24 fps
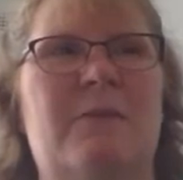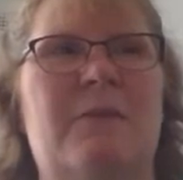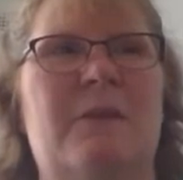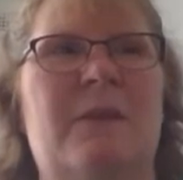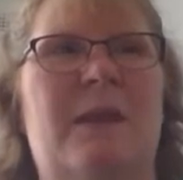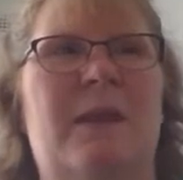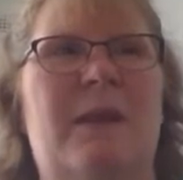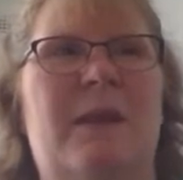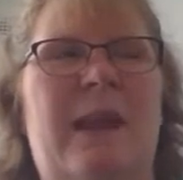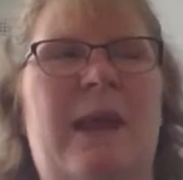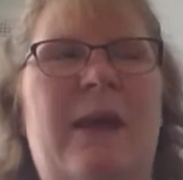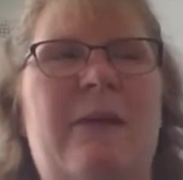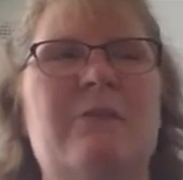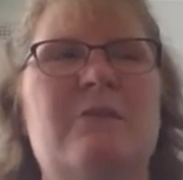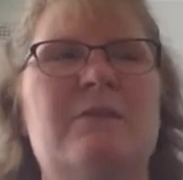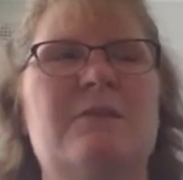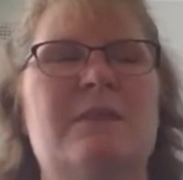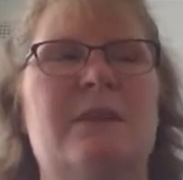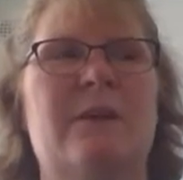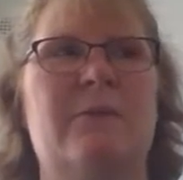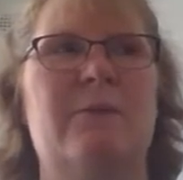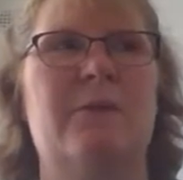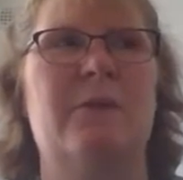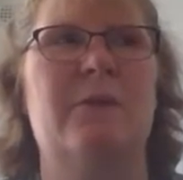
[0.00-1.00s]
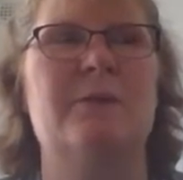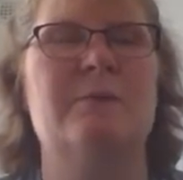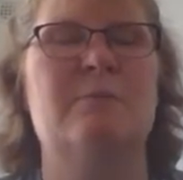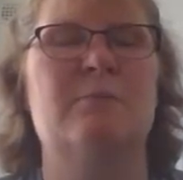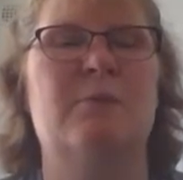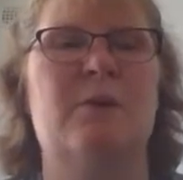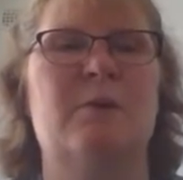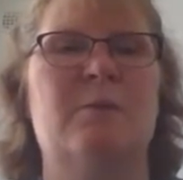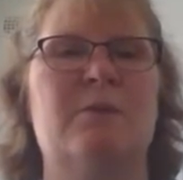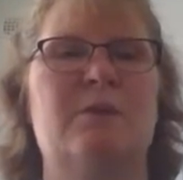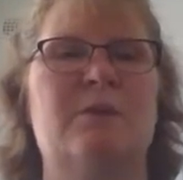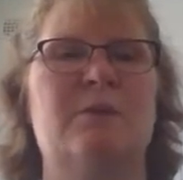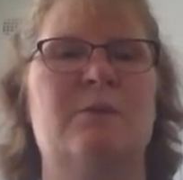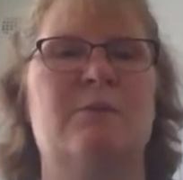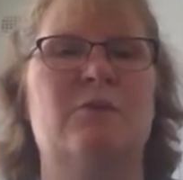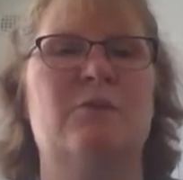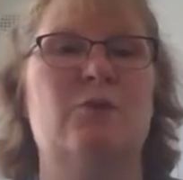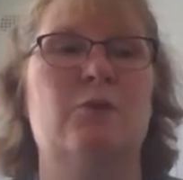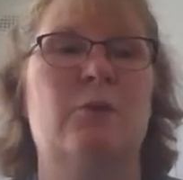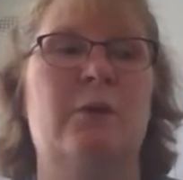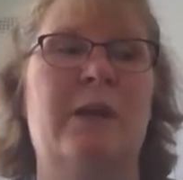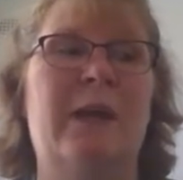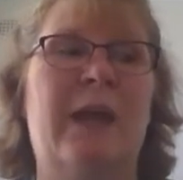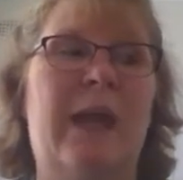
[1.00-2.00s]
Yeah, allow yourself those moments of
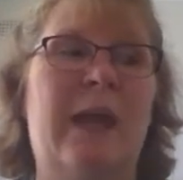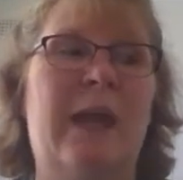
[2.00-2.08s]
joy.